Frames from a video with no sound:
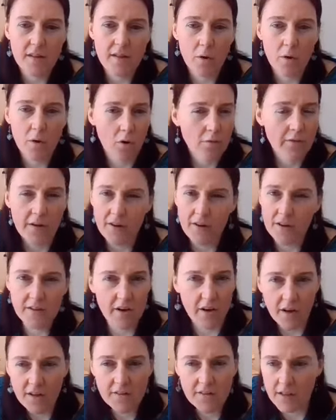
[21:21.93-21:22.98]
they were all very
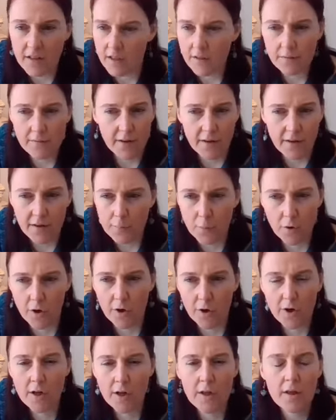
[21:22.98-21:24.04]
dirty and very
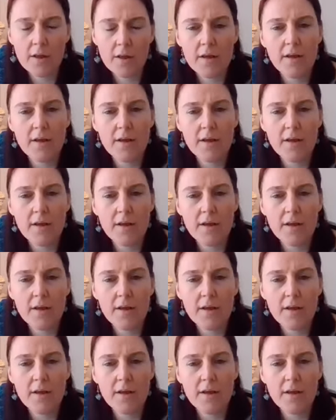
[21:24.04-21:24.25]
poor,